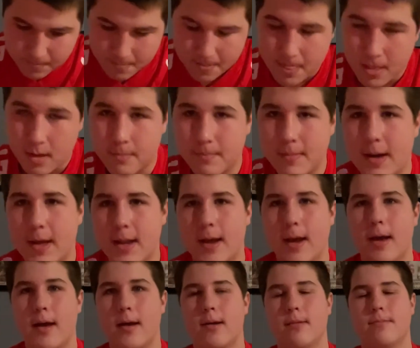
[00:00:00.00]
But
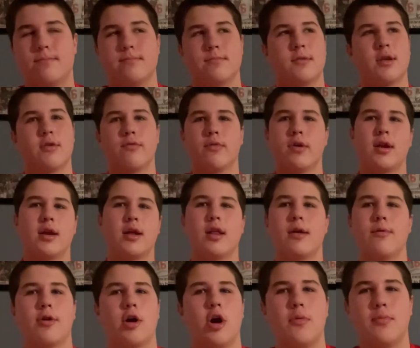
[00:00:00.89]
the run
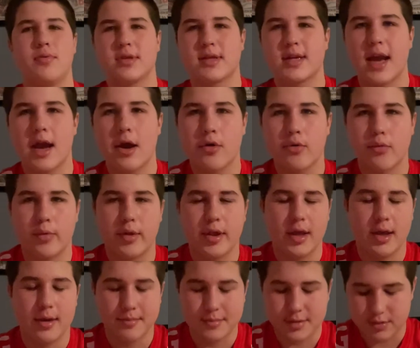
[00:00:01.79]
glimmer hope was Kyron
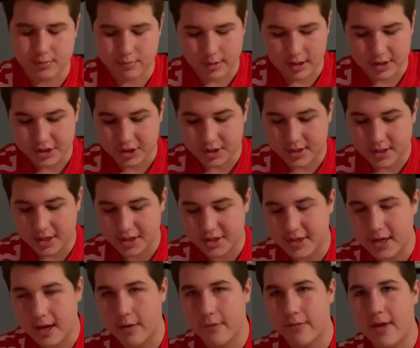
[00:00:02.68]
Williams' rushing
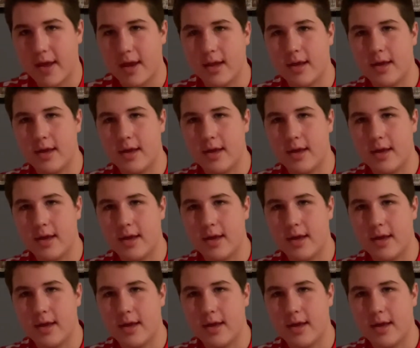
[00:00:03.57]
touchdown that